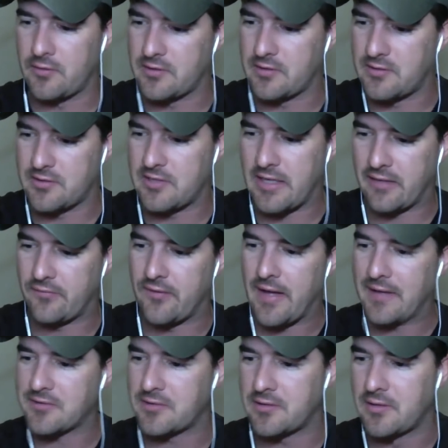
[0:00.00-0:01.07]
second
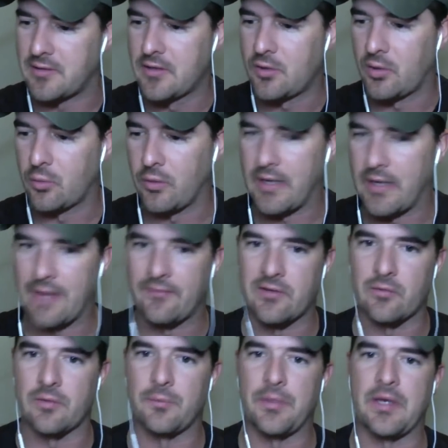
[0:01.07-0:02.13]
faster or whatever it
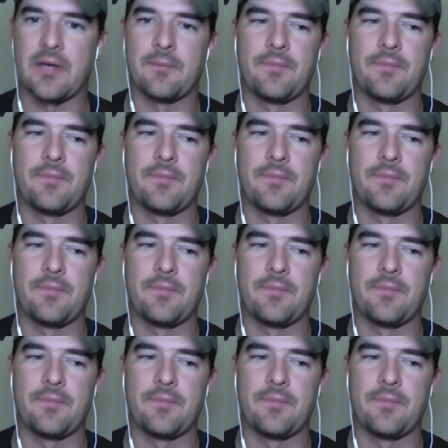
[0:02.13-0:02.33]
would be.